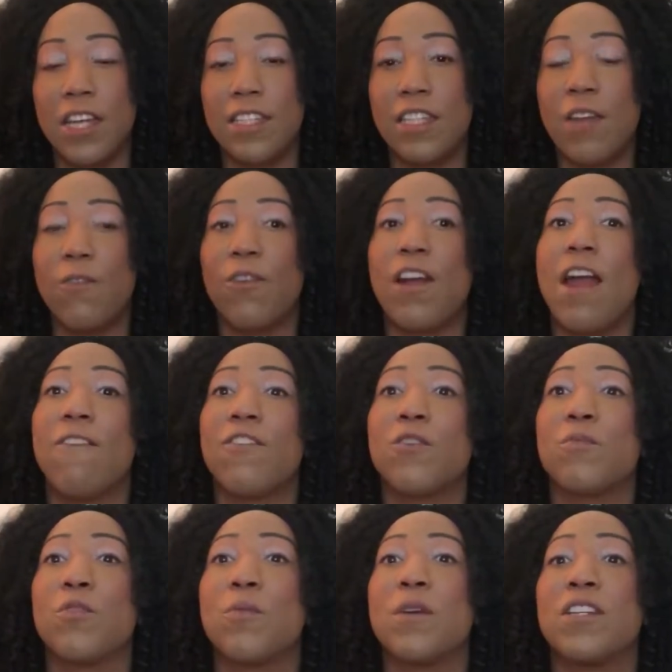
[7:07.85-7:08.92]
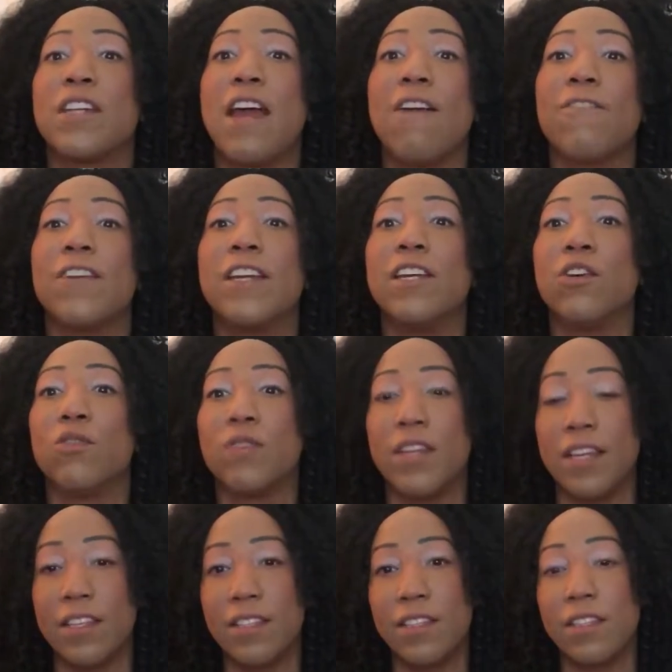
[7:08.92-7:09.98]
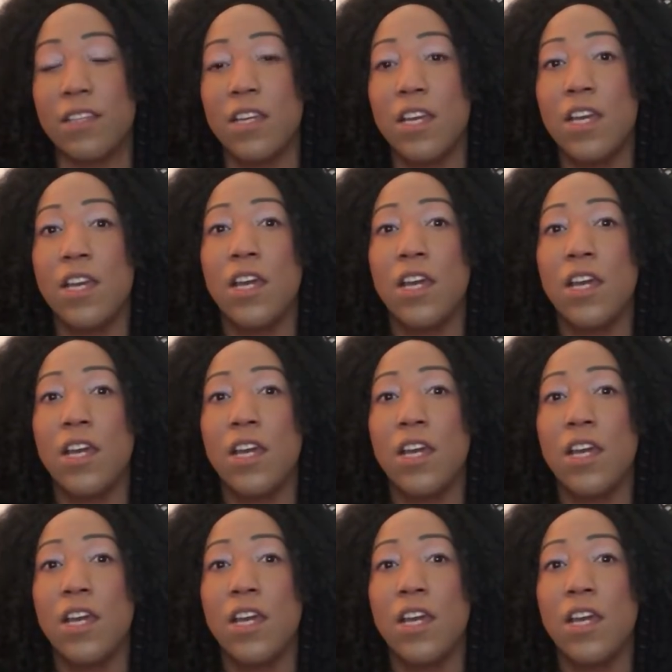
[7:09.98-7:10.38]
They say for pretty much every illness,